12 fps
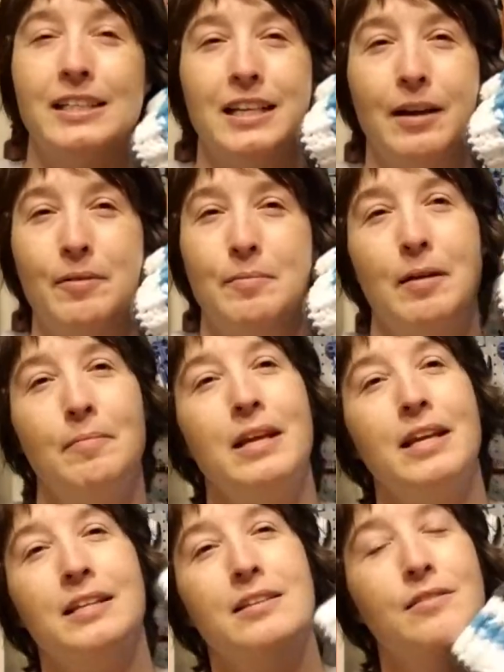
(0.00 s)
It's not one by
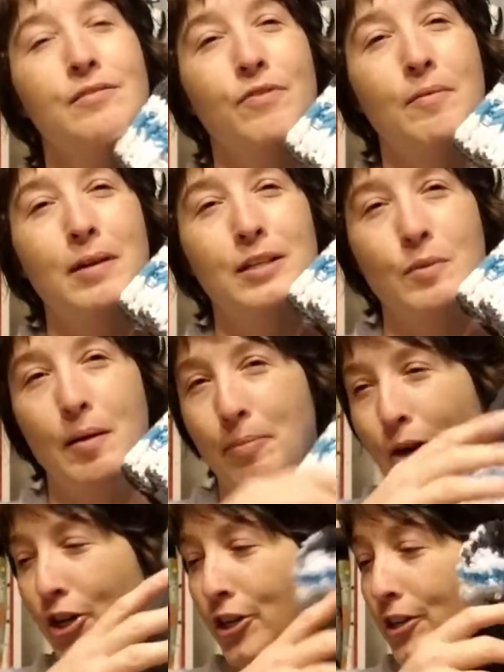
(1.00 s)
me. It's from my swap
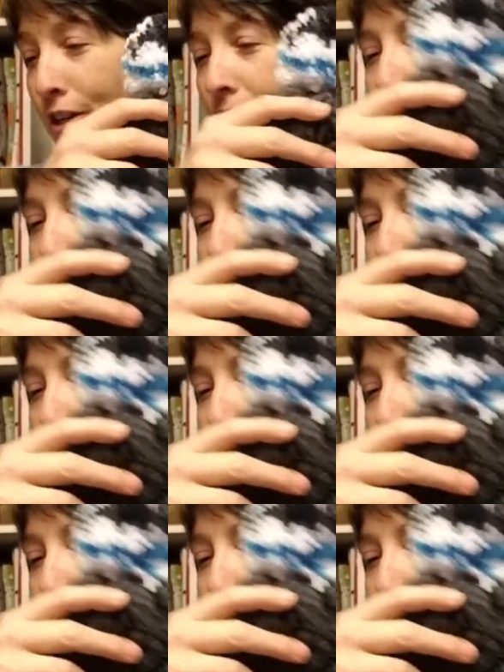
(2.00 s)
partner.